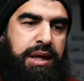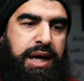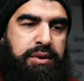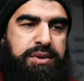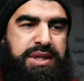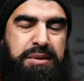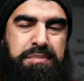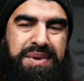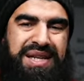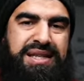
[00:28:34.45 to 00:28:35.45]
I would say the
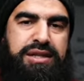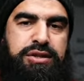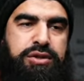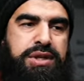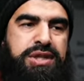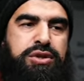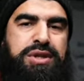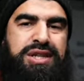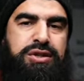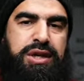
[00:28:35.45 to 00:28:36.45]
best thing to do is you
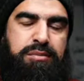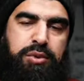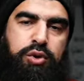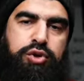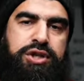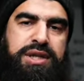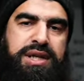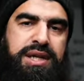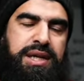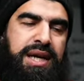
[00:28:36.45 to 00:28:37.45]
need to
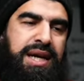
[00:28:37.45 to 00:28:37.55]
emotionally